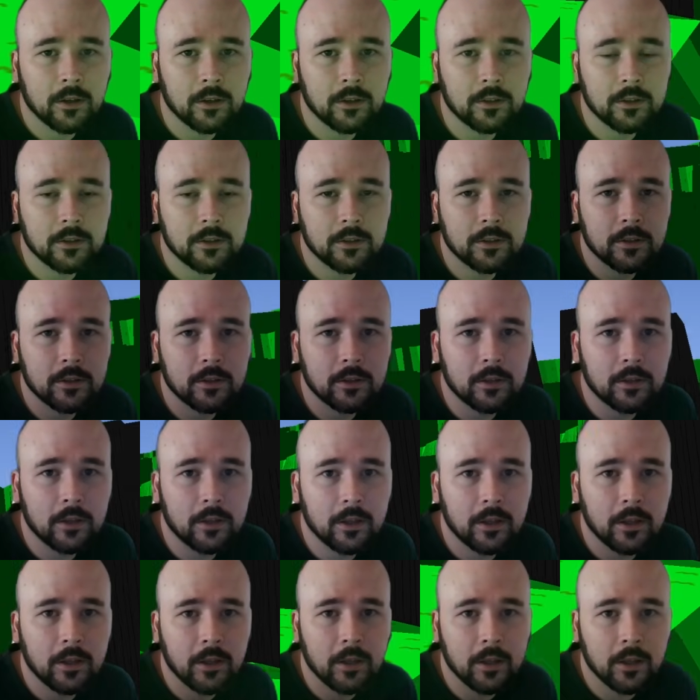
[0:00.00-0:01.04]
at
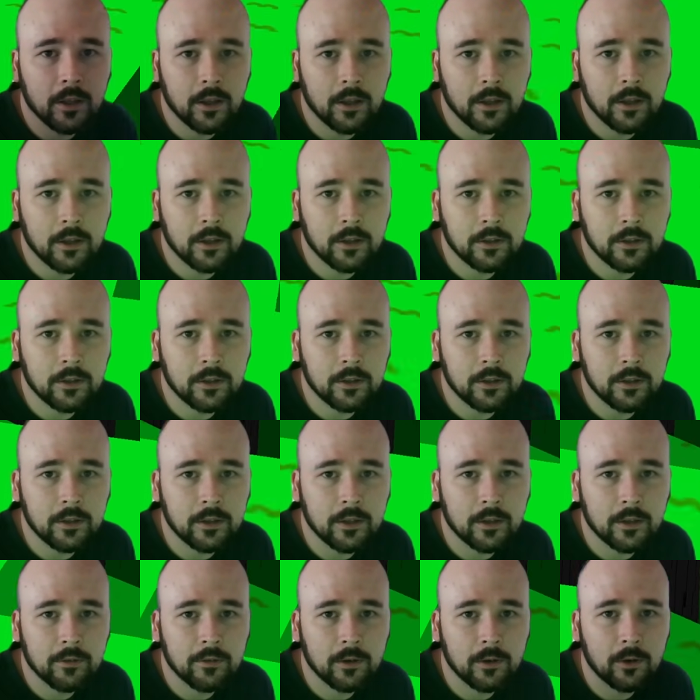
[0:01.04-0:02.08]
any
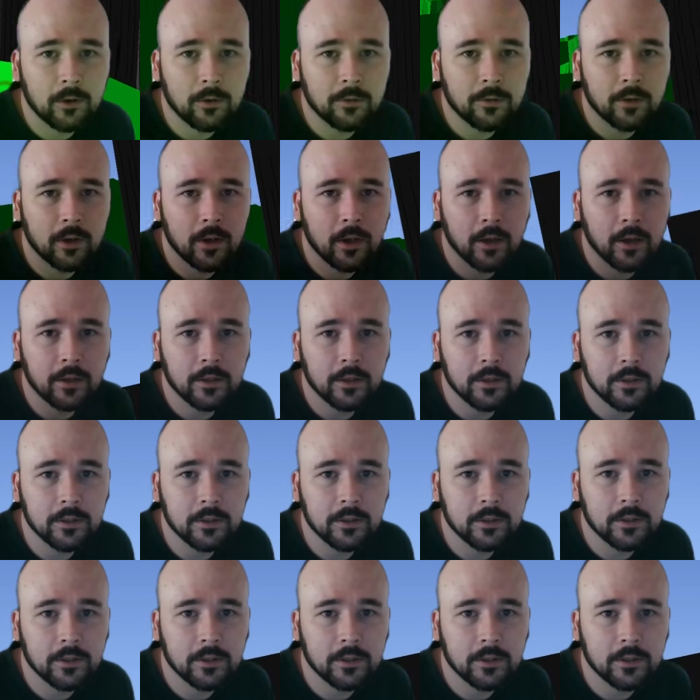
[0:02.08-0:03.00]
level of height,